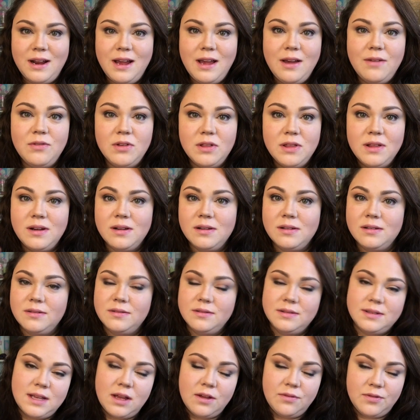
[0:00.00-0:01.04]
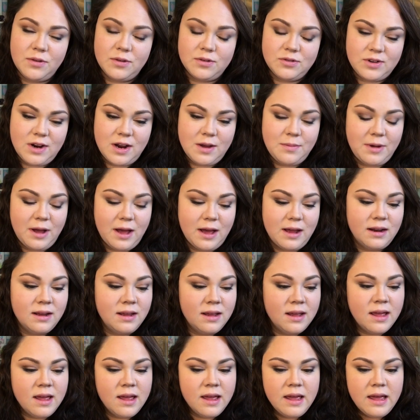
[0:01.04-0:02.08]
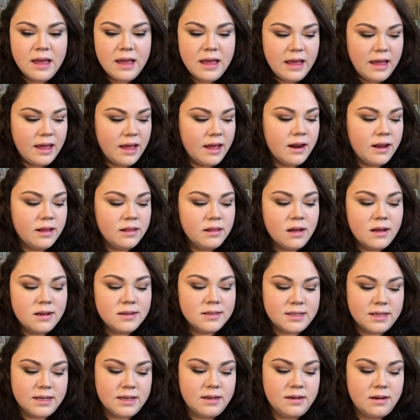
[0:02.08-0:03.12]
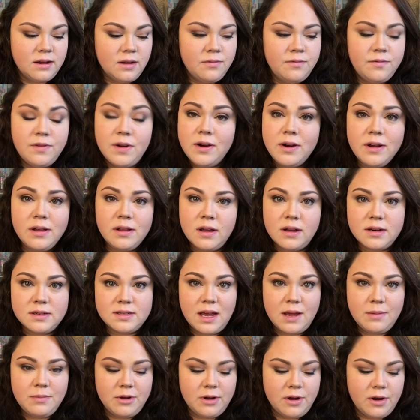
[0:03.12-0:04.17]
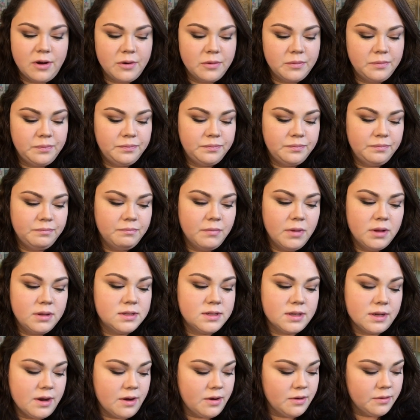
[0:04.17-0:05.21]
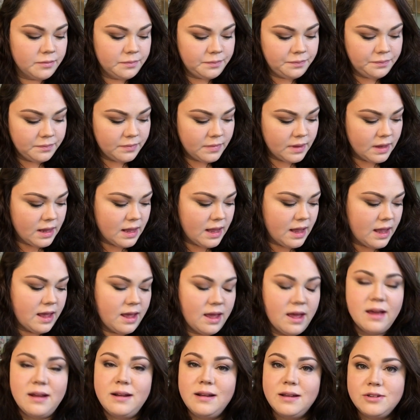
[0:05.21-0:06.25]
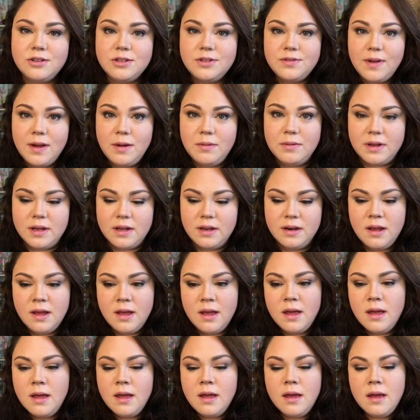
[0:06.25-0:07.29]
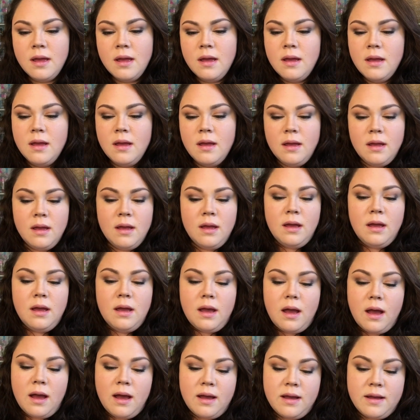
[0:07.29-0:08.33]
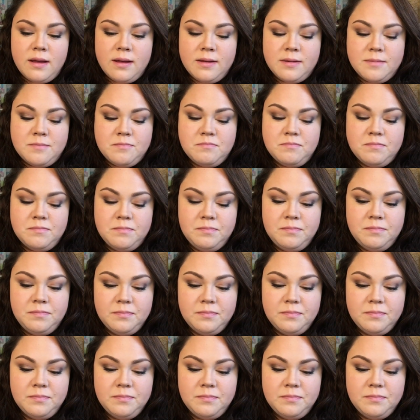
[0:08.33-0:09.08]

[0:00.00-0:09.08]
I have a little cell phone tripod and I lost it a very long time ago, months ago, and I just found it. Um,